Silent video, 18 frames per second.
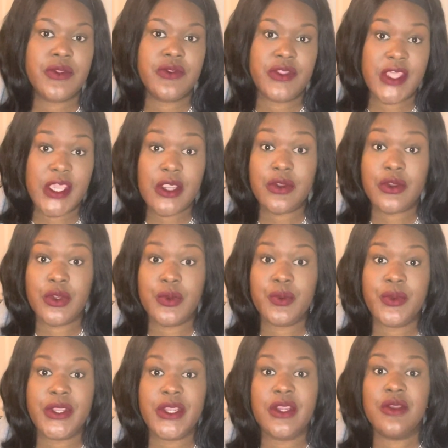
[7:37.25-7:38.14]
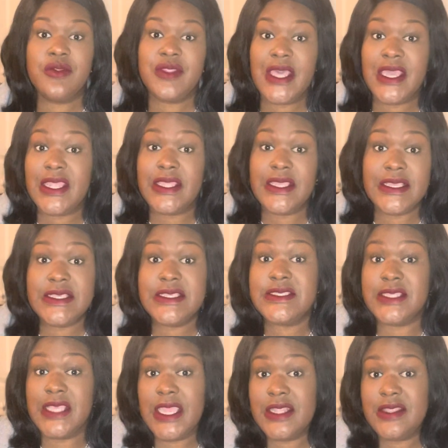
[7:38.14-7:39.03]
their career, that
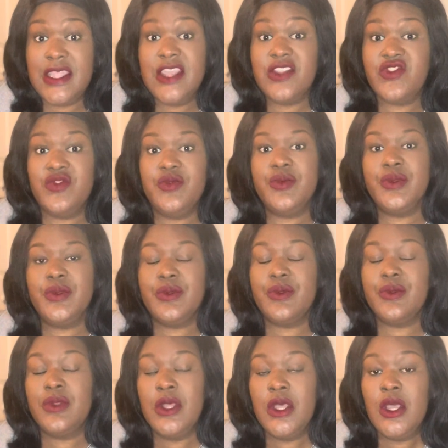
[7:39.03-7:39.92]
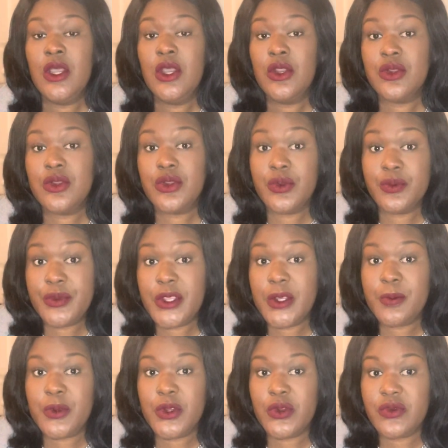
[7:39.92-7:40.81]
is a natural
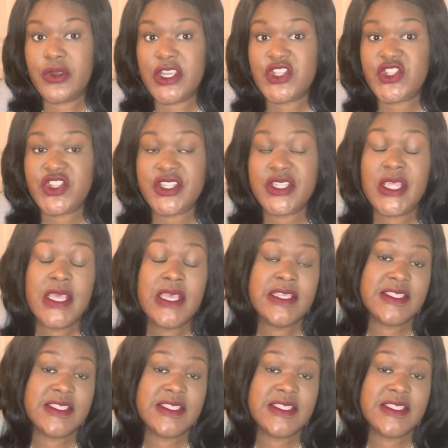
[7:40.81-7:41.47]
career progression.